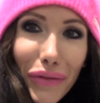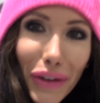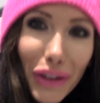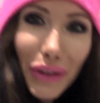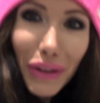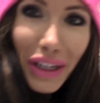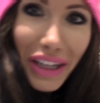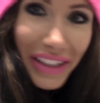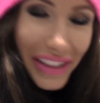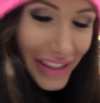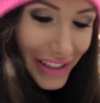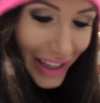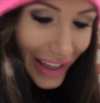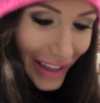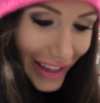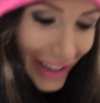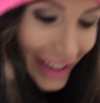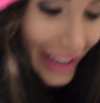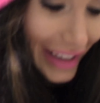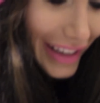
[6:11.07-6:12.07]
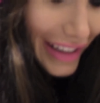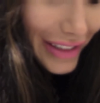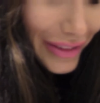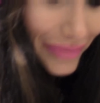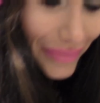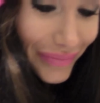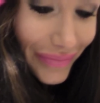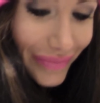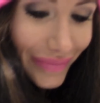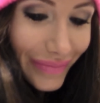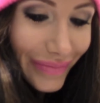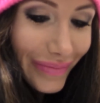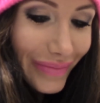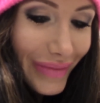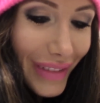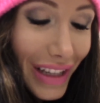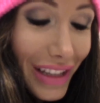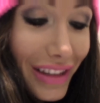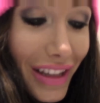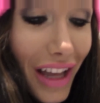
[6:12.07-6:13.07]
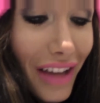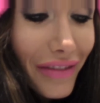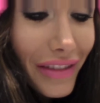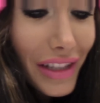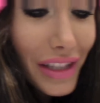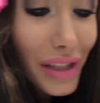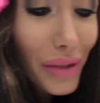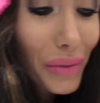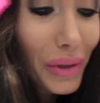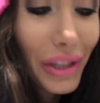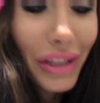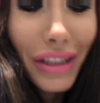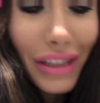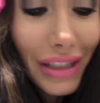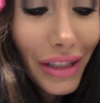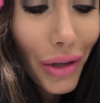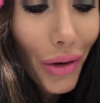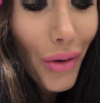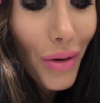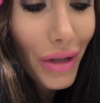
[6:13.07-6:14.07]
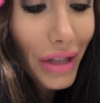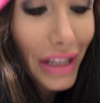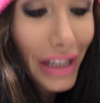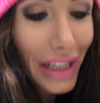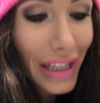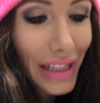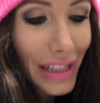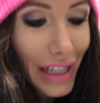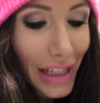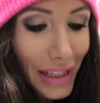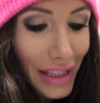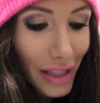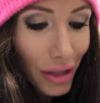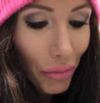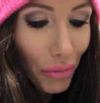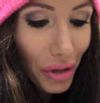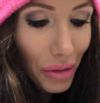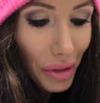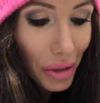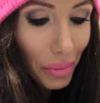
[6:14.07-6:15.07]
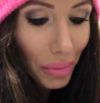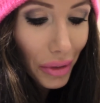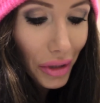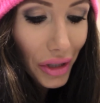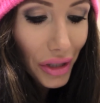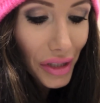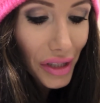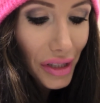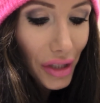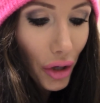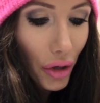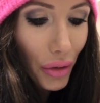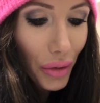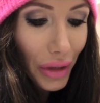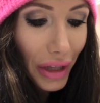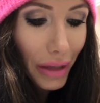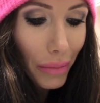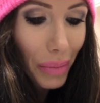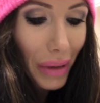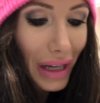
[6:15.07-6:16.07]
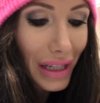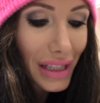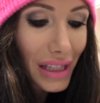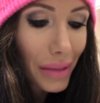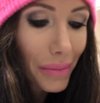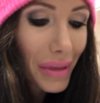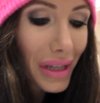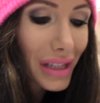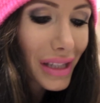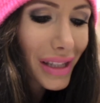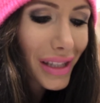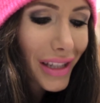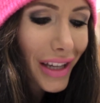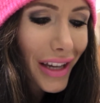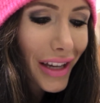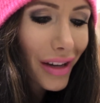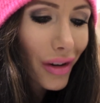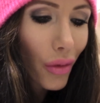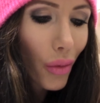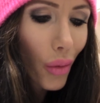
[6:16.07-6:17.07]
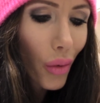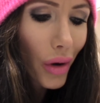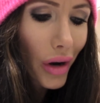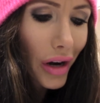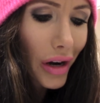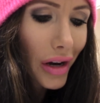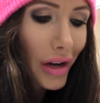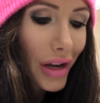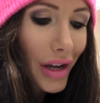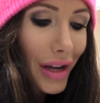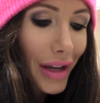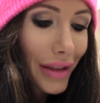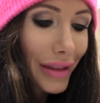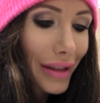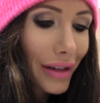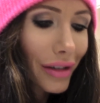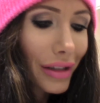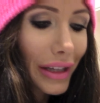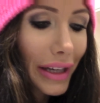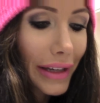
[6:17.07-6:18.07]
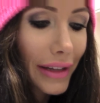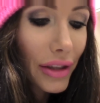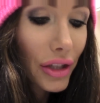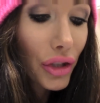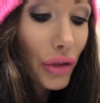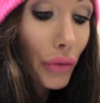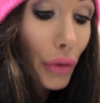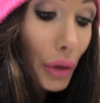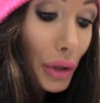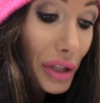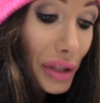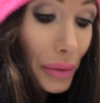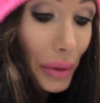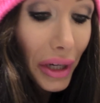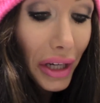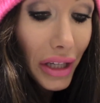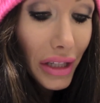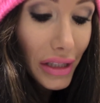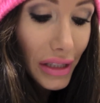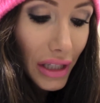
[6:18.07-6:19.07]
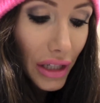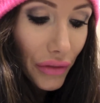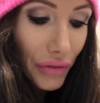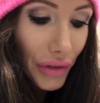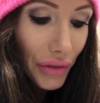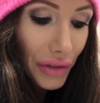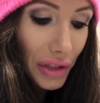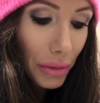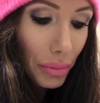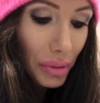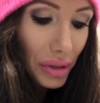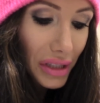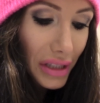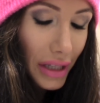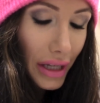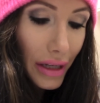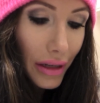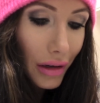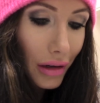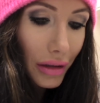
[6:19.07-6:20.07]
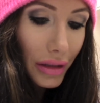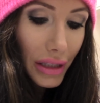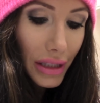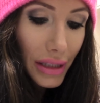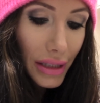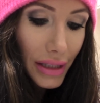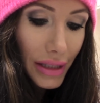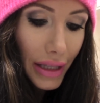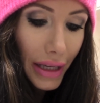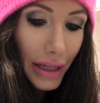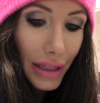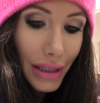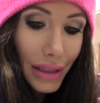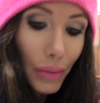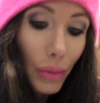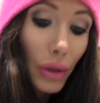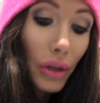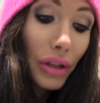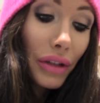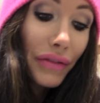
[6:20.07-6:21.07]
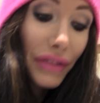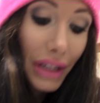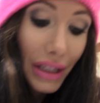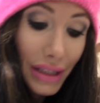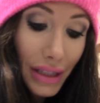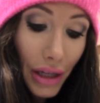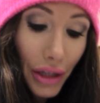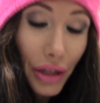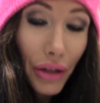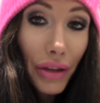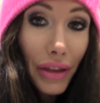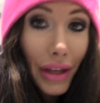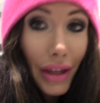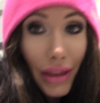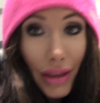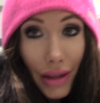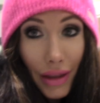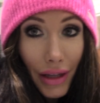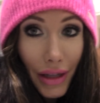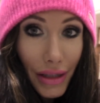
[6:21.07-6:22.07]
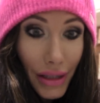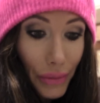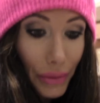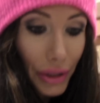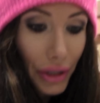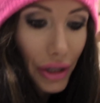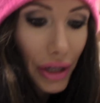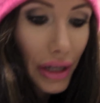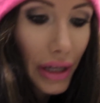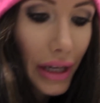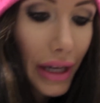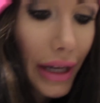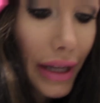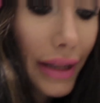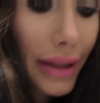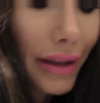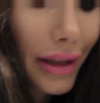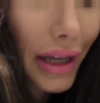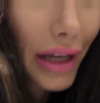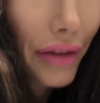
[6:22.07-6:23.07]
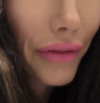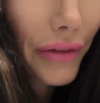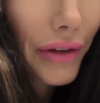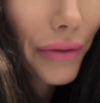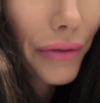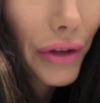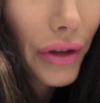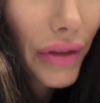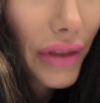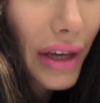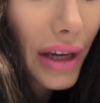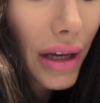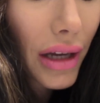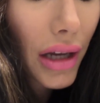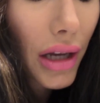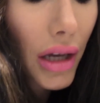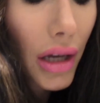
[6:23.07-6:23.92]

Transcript: for you guys. Love is real, it totally exists. So many people are so like pessimistic or they're like the divorce rate is like 50% and all these things. Well, if that's how you think, then that's what you're gonna get in life. If you think